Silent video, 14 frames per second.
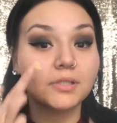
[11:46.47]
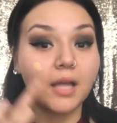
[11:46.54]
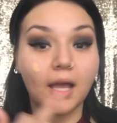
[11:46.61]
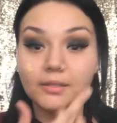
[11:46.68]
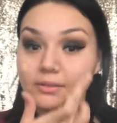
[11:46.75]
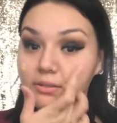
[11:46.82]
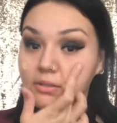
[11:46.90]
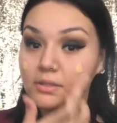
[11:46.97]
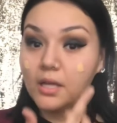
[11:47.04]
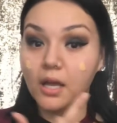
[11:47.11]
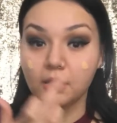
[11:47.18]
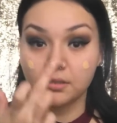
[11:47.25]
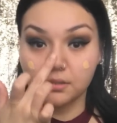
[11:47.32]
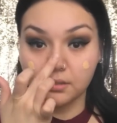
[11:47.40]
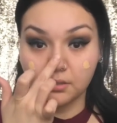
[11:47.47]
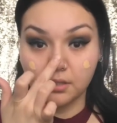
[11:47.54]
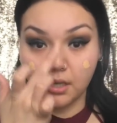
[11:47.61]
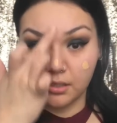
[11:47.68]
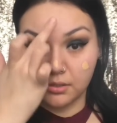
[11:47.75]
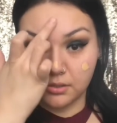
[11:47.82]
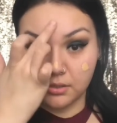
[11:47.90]
Dot, dot,
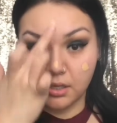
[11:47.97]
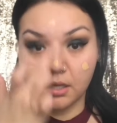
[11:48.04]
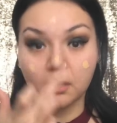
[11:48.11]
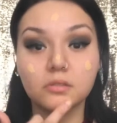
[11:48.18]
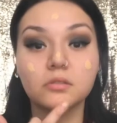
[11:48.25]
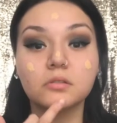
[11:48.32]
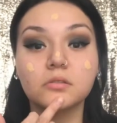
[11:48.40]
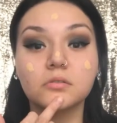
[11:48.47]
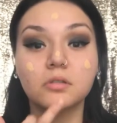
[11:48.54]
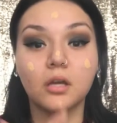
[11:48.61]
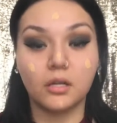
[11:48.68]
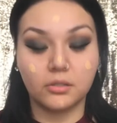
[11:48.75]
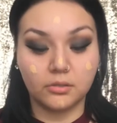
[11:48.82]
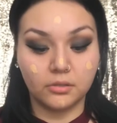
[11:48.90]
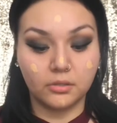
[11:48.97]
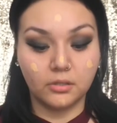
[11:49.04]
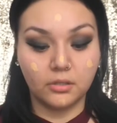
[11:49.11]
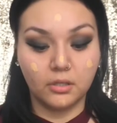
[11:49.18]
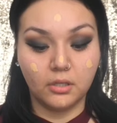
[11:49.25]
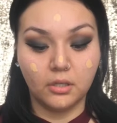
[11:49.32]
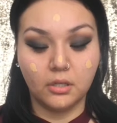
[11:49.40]
dot, dot, dot.
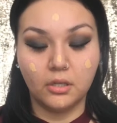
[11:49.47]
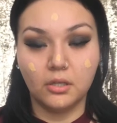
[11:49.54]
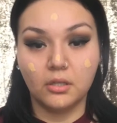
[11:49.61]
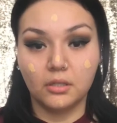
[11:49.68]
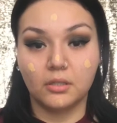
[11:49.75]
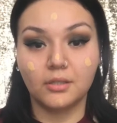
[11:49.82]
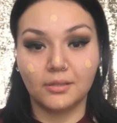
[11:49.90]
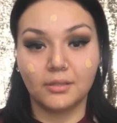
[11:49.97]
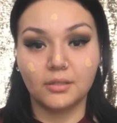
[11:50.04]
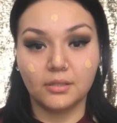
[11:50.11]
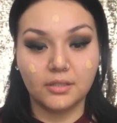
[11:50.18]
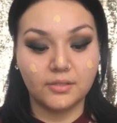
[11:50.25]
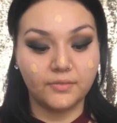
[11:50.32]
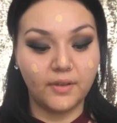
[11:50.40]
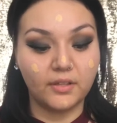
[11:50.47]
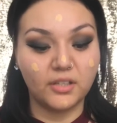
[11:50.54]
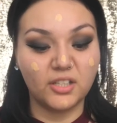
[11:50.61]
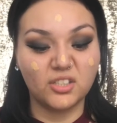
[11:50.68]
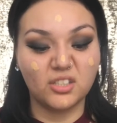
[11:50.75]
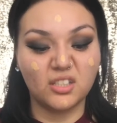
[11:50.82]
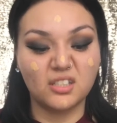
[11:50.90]
This
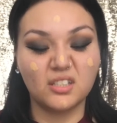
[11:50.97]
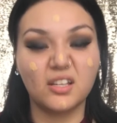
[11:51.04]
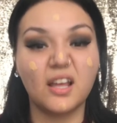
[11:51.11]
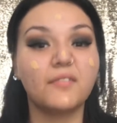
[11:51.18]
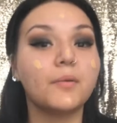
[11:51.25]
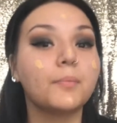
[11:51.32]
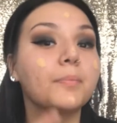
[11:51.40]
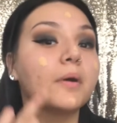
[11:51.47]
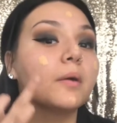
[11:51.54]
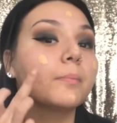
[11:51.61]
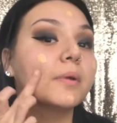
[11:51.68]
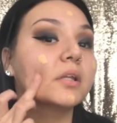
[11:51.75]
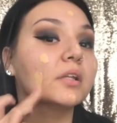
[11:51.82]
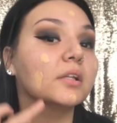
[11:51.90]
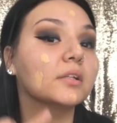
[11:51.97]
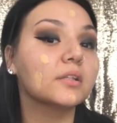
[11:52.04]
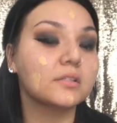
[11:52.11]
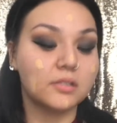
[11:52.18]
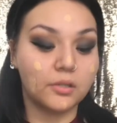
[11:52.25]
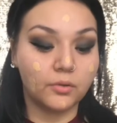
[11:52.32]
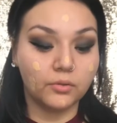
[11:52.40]
foundation doesn't have a pump. I think
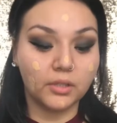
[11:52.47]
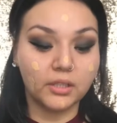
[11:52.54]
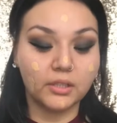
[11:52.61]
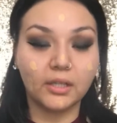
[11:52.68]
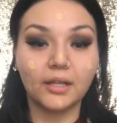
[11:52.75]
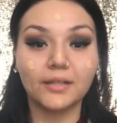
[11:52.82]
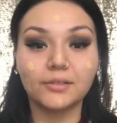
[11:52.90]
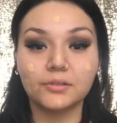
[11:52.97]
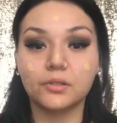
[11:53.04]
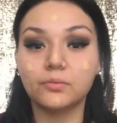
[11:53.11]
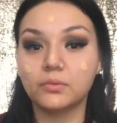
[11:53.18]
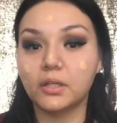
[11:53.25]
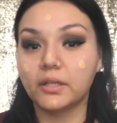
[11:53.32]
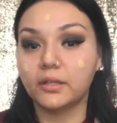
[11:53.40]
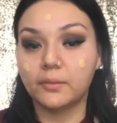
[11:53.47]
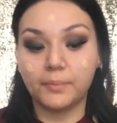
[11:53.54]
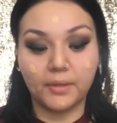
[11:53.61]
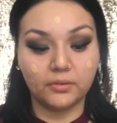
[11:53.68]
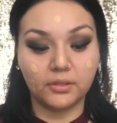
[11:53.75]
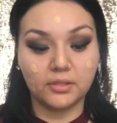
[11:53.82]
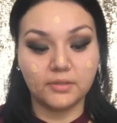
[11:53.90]
that's the only thing I don't like
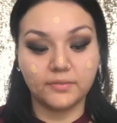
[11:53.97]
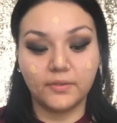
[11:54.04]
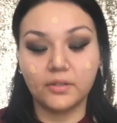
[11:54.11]
about this